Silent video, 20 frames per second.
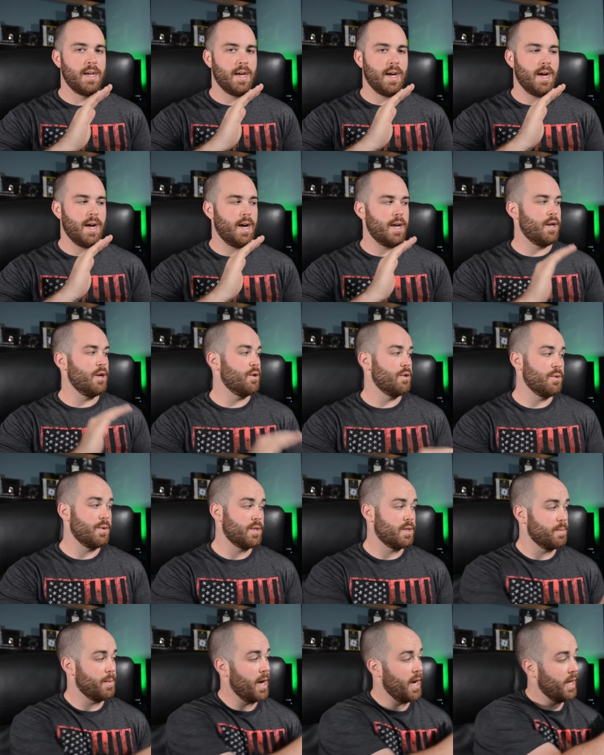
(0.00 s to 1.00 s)
uh, you know doing
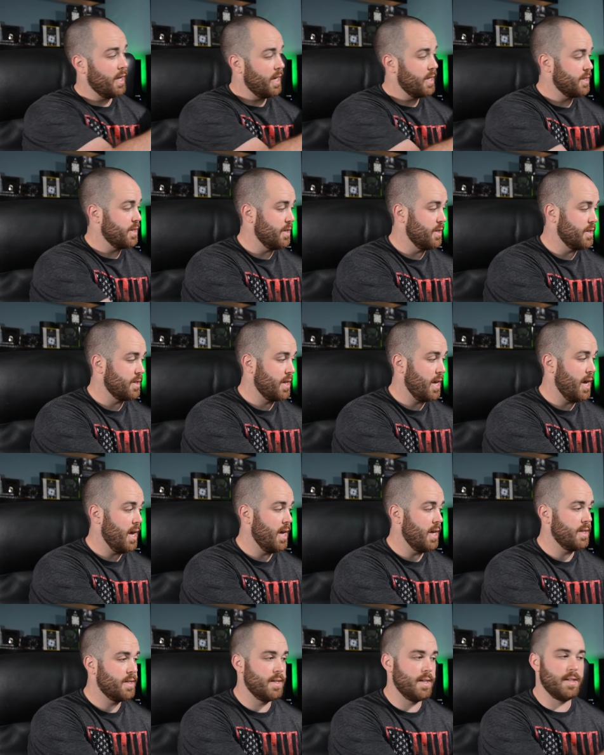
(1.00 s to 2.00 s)
some highlights on this
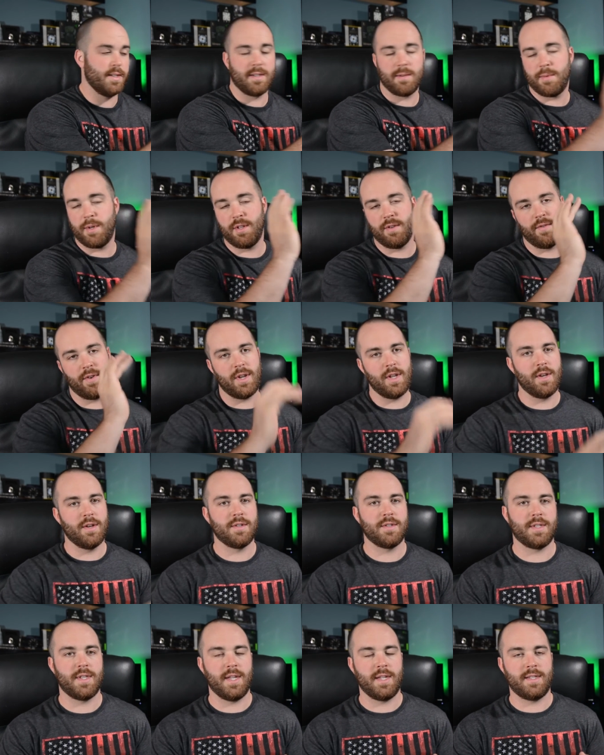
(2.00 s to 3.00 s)
case and some other
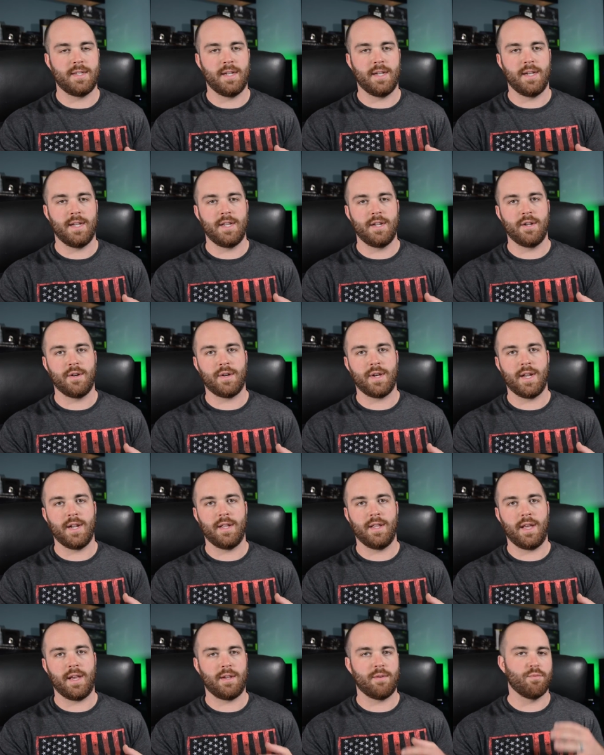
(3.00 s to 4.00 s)
videos that uh, you know kind
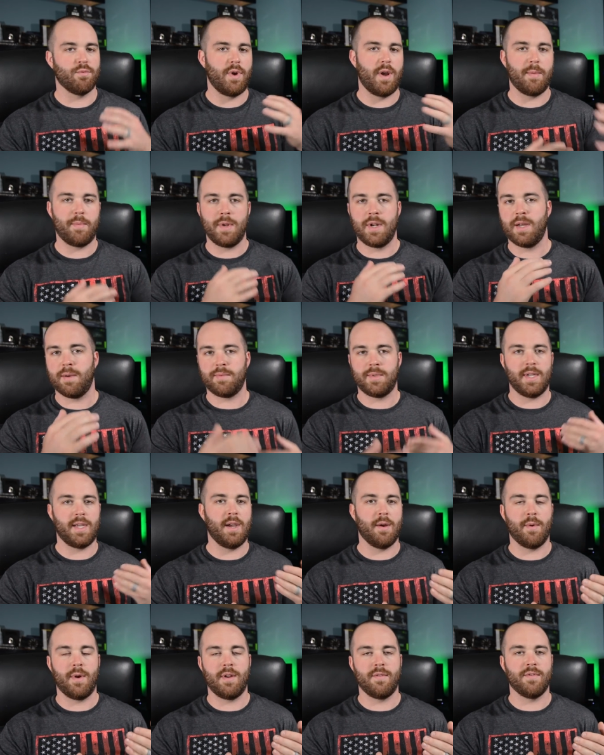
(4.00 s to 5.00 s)
of like ramping up to
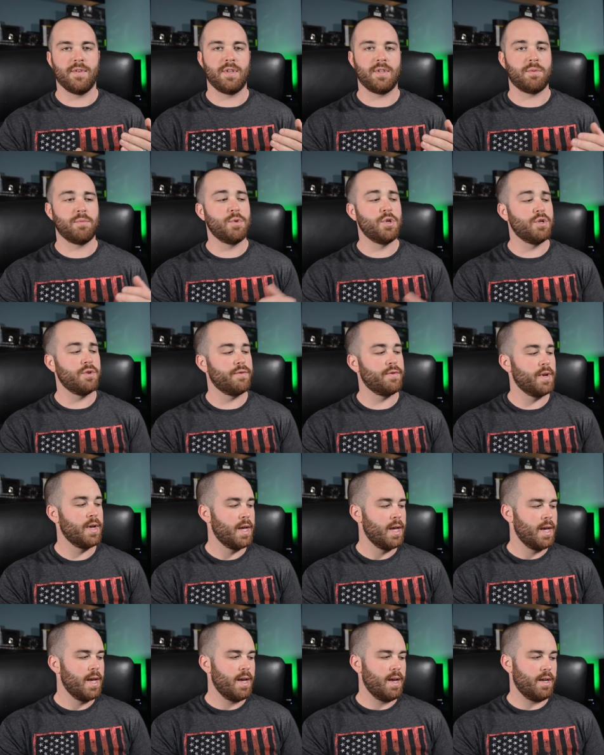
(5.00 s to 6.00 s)
get ready for this move.
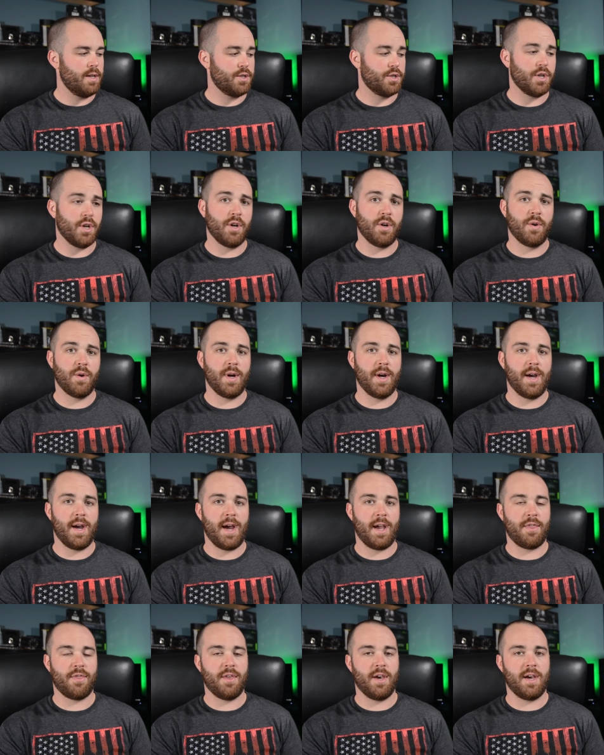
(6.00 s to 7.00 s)
And so uh,
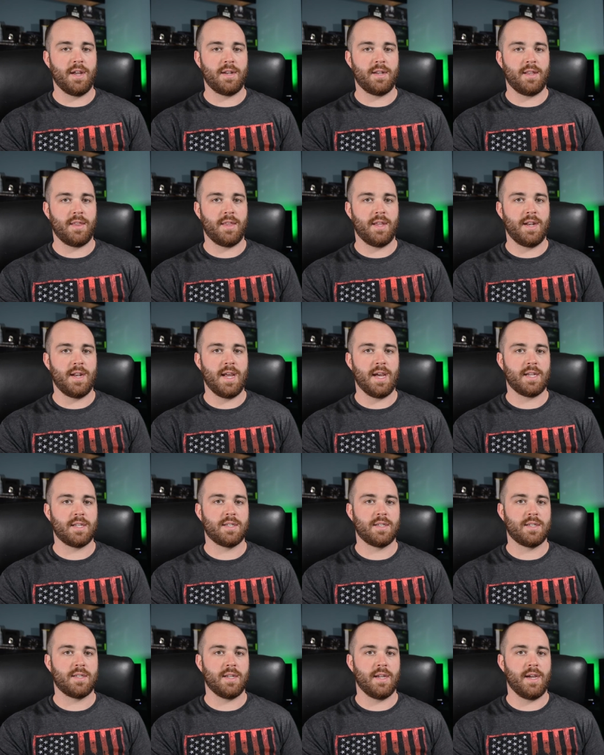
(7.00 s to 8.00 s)
I thought the
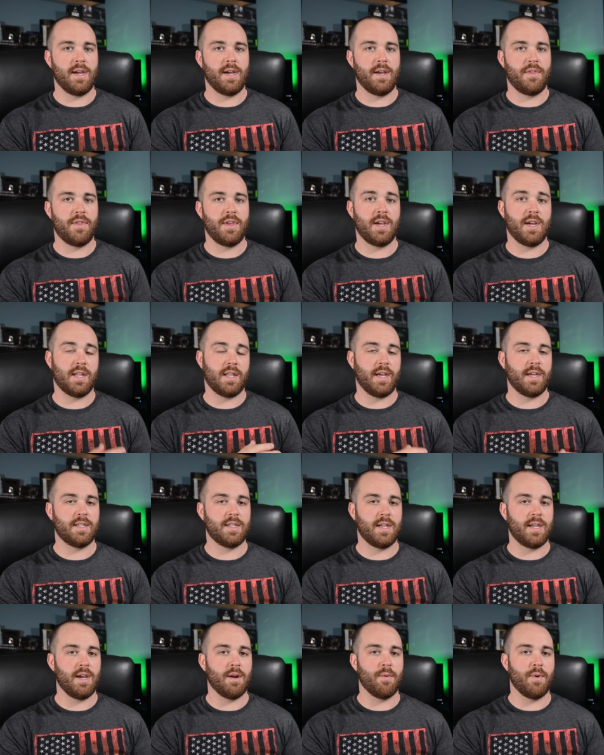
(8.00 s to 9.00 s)
next uh, thing I'd like
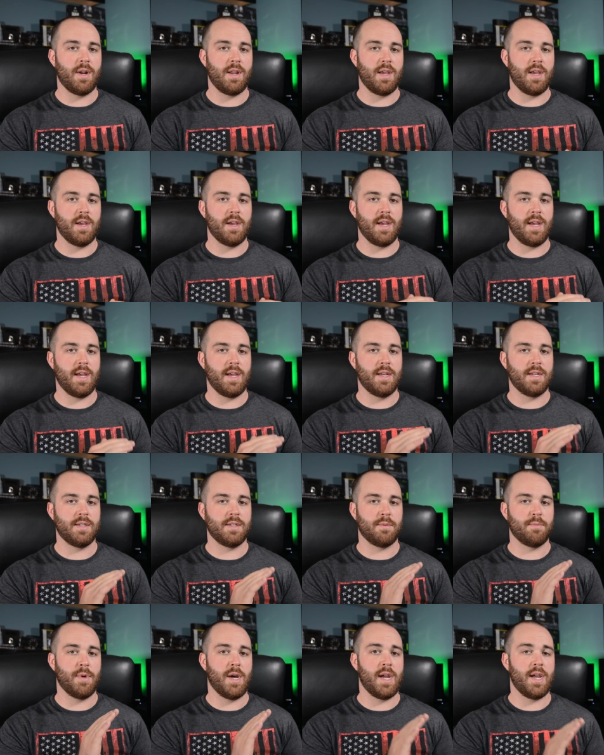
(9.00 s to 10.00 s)
to get ready
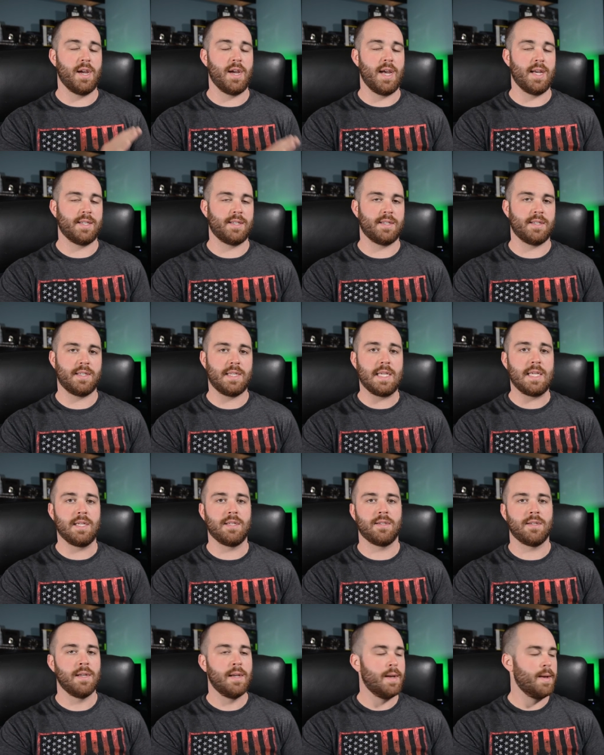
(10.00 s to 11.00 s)
is my
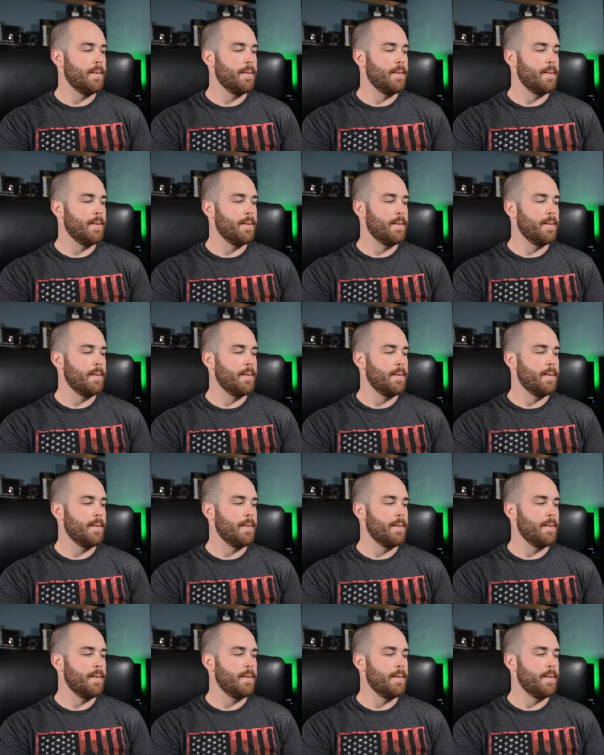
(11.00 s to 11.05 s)
SSDs.